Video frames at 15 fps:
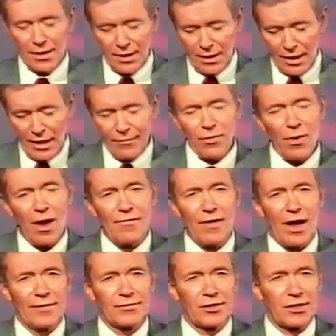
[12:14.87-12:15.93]
If you ever
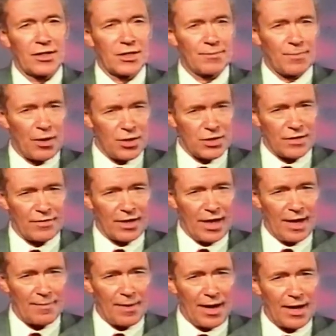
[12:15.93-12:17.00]
have to dispose of an
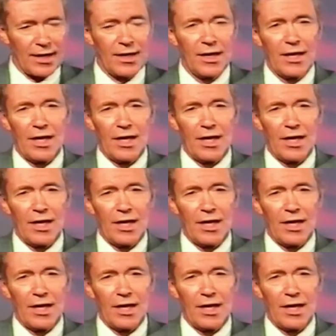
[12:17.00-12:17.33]
airbag,